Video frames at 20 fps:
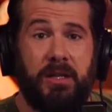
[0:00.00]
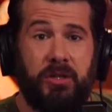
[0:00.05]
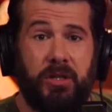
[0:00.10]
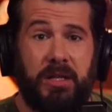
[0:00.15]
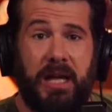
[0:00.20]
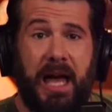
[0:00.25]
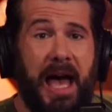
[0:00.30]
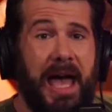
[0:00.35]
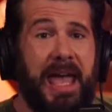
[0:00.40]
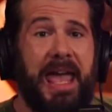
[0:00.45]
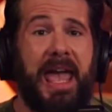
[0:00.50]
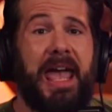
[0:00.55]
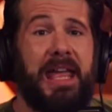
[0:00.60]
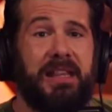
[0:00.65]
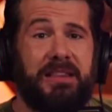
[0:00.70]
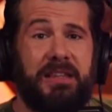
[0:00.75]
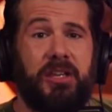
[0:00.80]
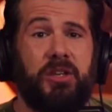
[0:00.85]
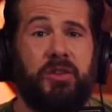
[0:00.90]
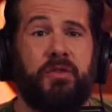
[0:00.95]
Look, I
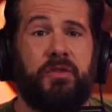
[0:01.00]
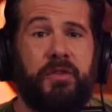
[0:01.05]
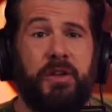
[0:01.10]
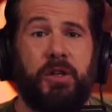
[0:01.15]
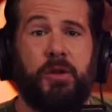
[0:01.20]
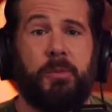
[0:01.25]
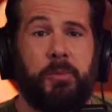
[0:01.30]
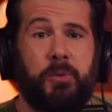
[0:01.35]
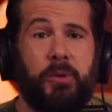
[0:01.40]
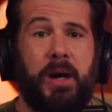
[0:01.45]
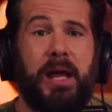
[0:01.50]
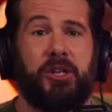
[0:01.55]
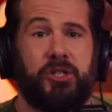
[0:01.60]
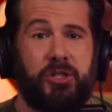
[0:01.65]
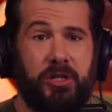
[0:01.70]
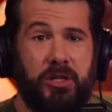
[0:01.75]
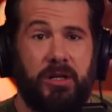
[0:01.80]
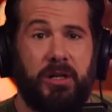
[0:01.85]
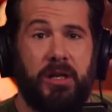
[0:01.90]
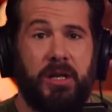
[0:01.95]
hate that you feel
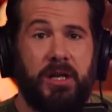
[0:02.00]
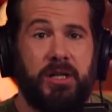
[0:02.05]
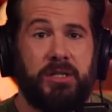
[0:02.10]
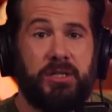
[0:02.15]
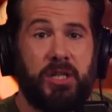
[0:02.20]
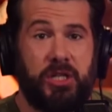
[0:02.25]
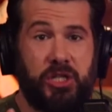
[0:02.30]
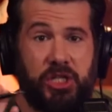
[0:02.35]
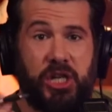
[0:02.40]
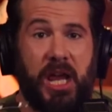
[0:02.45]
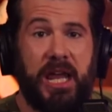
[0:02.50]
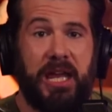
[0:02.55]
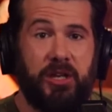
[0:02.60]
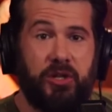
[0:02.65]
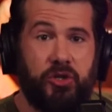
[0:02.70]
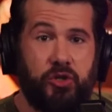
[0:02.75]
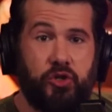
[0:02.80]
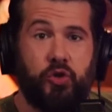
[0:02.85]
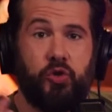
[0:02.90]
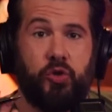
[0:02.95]
pressure to
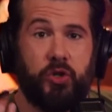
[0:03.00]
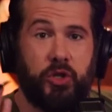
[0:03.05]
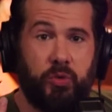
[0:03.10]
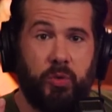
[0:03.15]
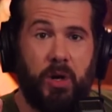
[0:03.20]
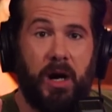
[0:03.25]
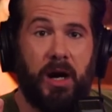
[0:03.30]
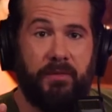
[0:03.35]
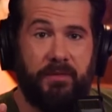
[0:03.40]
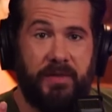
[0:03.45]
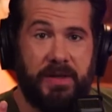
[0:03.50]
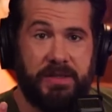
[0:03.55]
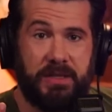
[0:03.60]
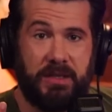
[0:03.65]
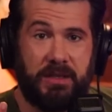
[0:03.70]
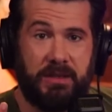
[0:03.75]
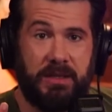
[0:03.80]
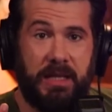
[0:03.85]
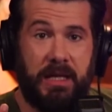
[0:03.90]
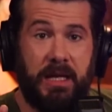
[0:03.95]
change who you are
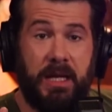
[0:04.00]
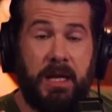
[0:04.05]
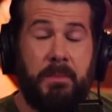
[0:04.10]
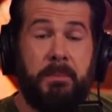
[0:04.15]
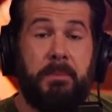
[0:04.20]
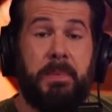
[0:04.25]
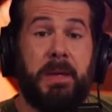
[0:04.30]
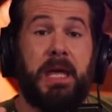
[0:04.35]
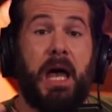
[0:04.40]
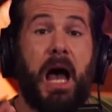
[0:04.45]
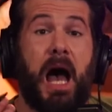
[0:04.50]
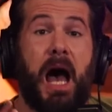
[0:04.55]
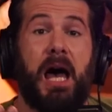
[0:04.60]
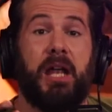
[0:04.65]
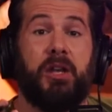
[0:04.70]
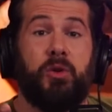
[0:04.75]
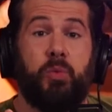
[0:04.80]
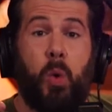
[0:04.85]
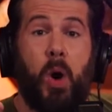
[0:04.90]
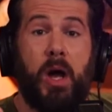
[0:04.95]
physically
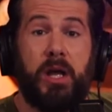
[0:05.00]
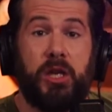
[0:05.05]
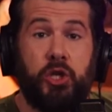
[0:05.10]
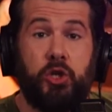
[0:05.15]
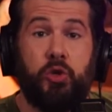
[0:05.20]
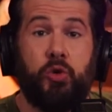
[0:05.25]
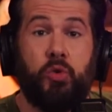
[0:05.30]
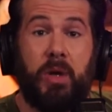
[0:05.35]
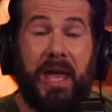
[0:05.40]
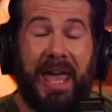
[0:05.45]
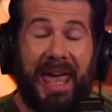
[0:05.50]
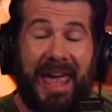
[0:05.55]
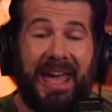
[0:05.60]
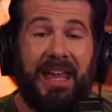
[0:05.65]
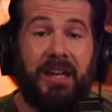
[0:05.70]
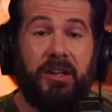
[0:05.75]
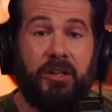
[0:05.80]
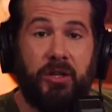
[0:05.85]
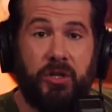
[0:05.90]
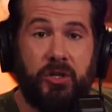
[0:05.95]
beyond what you
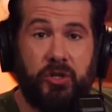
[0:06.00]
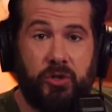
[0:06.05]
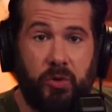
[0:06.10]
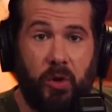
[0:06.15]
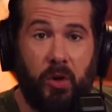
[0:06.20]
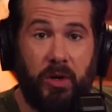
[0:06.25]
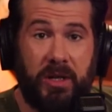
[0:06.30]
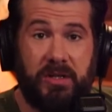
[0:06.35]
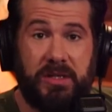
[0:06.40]
can control.